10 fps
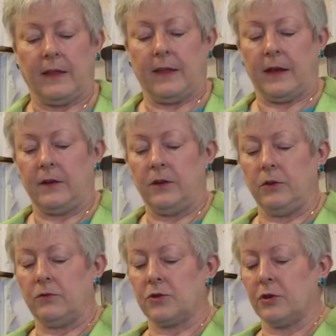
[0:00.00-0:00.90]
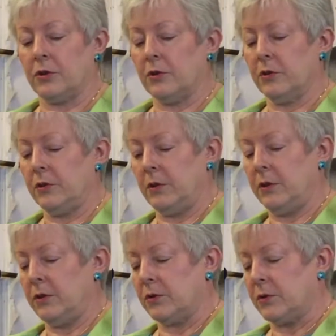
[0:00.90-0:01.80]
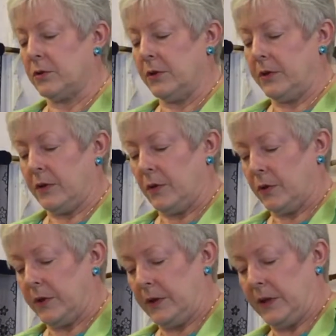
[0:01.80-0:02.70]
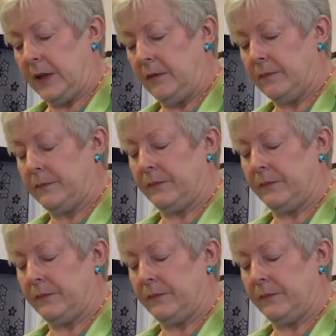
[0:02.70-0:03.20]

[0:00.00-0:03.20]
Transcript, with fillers: Then you turn your organdy